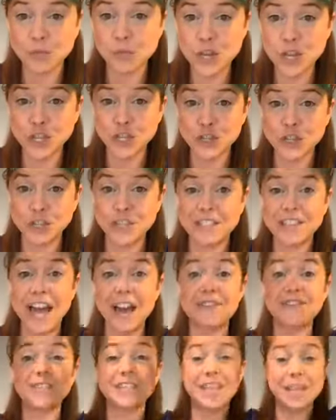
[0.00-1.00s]
We should
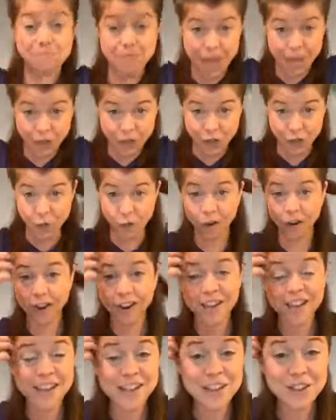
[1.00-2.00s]
definitely make
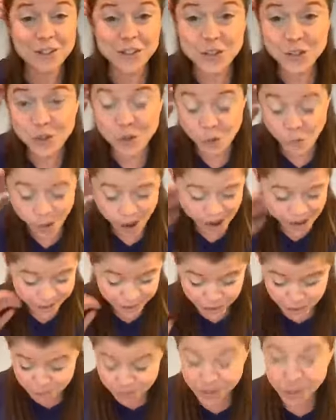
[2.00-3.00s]
sure to
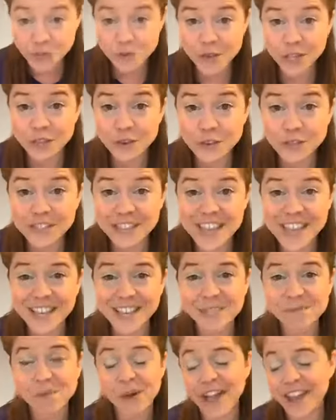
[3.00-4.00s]
be doing those
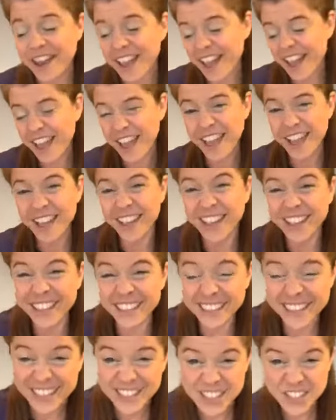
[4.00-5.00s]
things, but
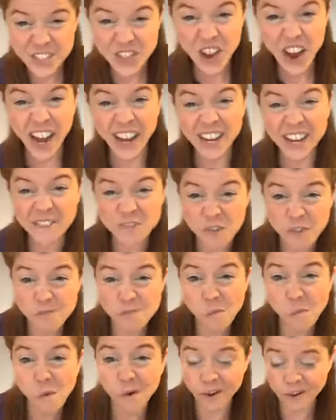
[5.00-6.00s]
this is kind of a
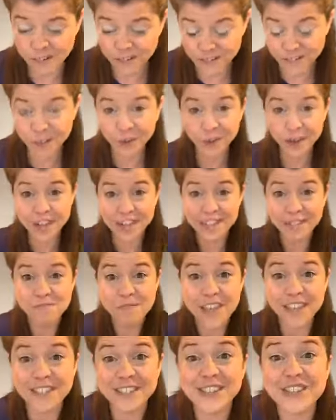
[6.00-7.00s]
more serious
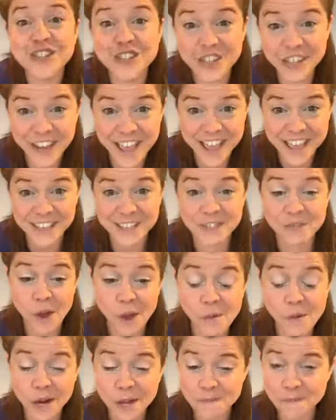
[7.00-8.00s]
message today, so
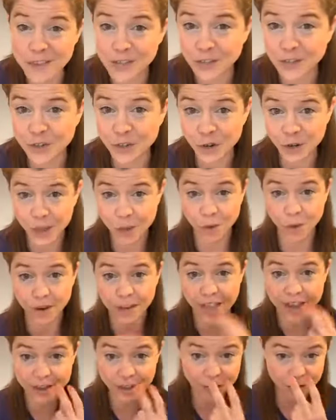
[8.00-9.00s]
I want to make sure that we're
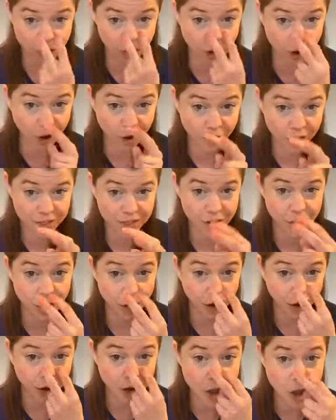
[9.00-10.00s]
getting a little heart to
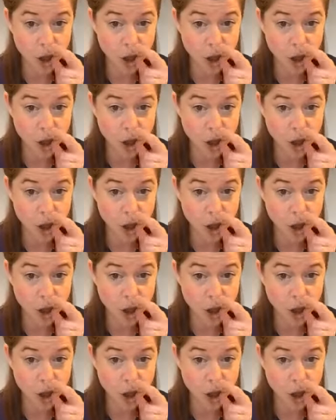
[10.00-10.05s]
heart.